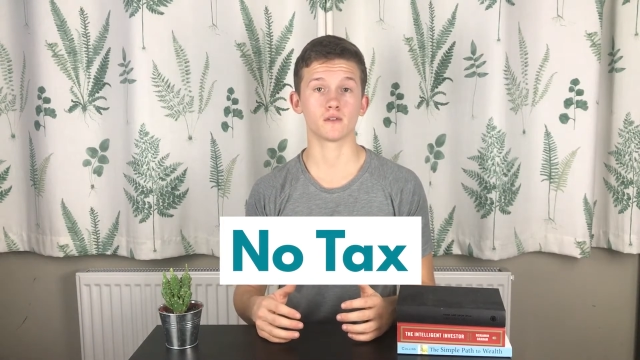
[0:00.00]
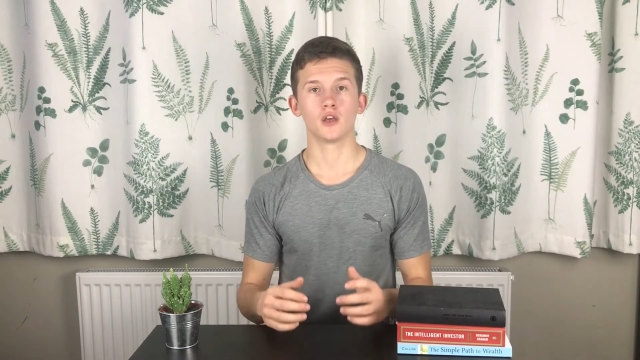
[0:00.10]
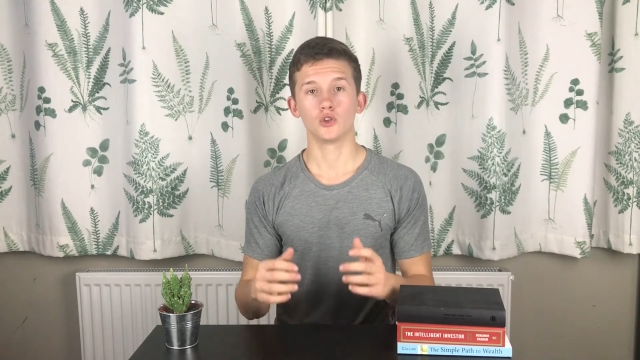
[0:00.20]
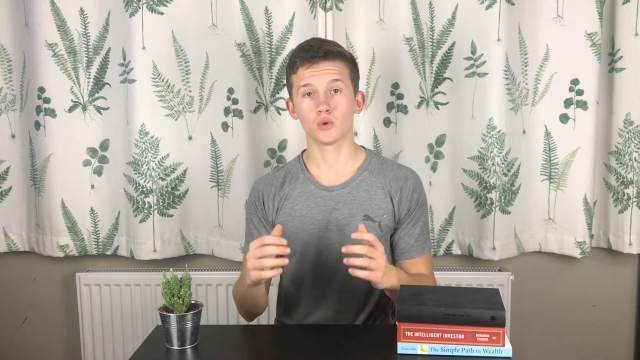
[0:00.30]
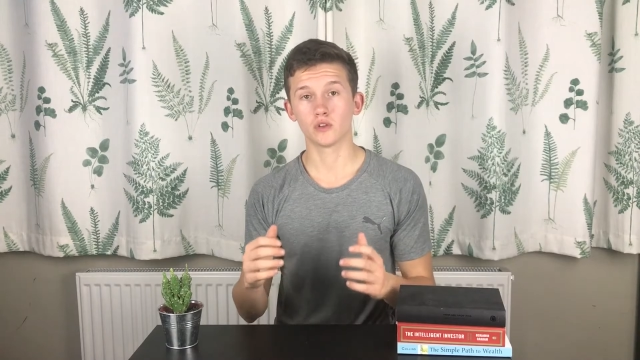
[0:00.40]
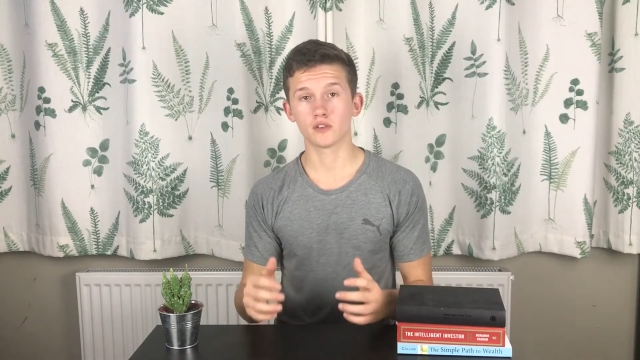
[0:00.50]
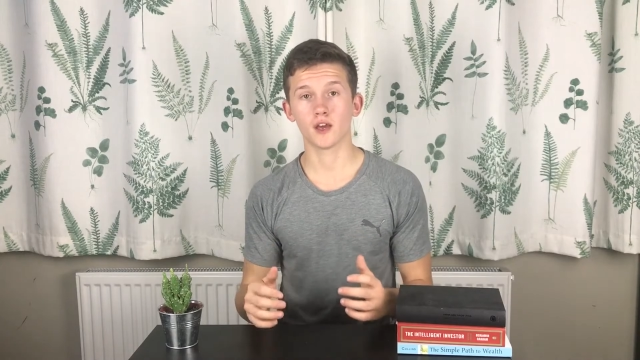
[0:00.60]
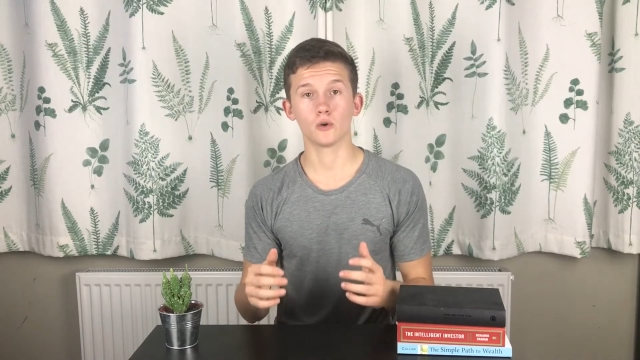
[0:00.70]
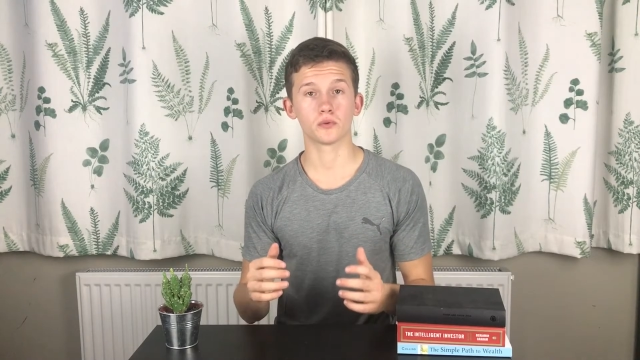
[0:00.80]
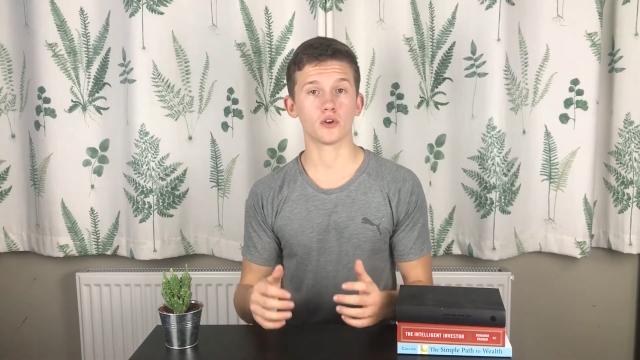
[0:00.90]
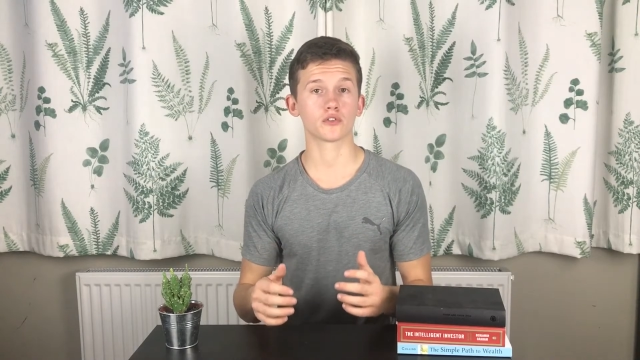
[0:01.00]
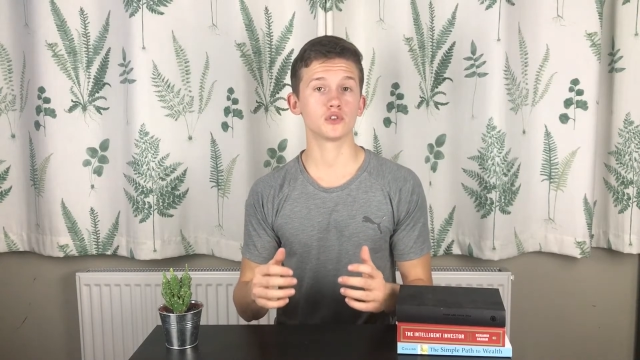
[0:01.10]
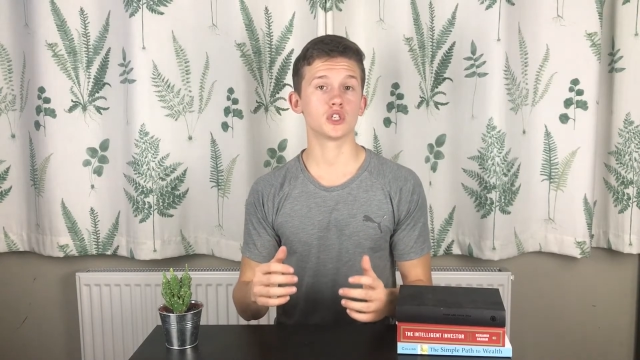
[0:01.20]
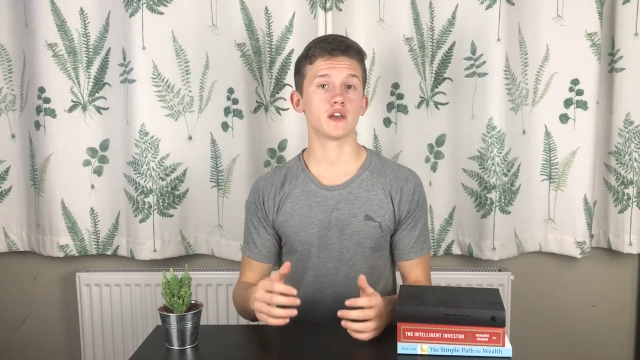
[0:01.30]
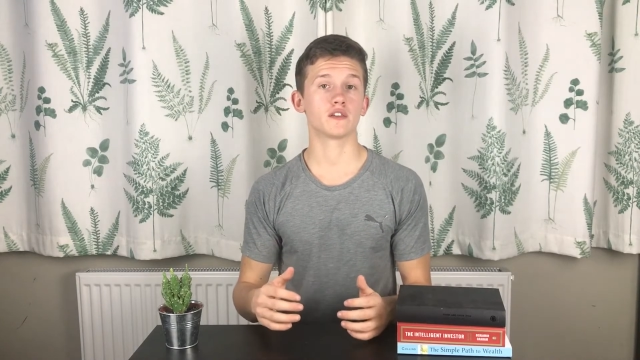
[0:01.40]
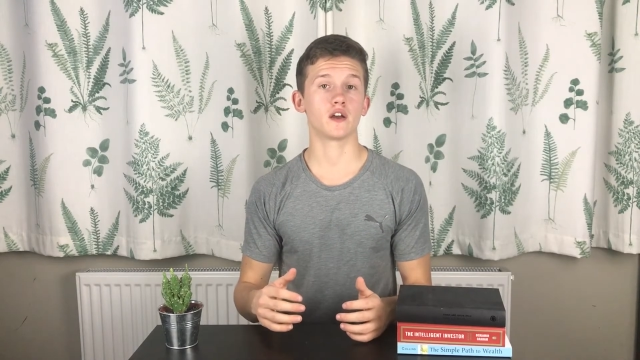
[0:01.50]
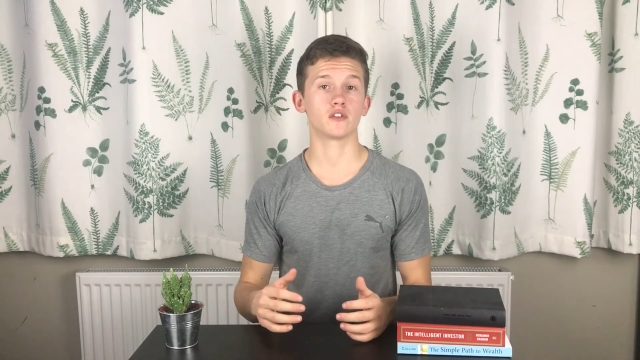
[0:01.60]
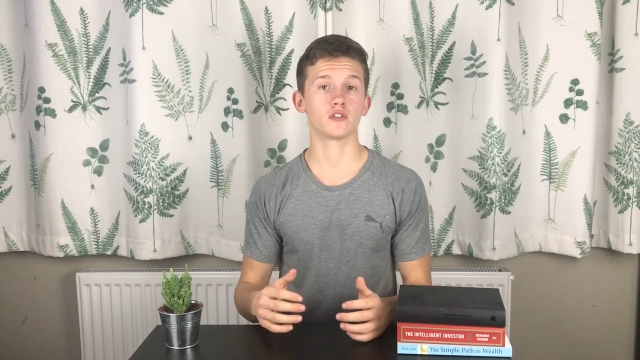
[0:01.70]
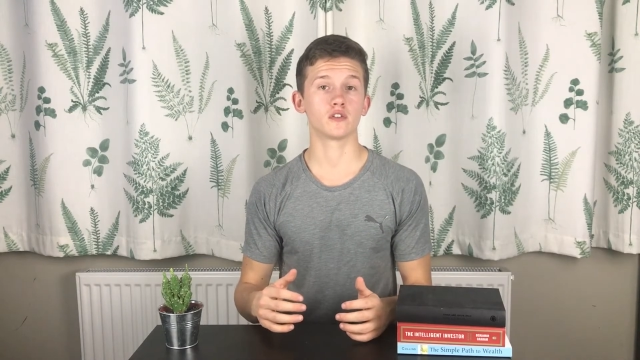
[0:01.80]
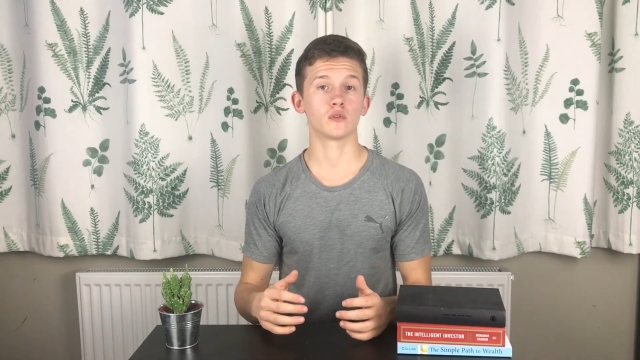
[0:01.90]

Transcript: You can set up stocks and shares I S As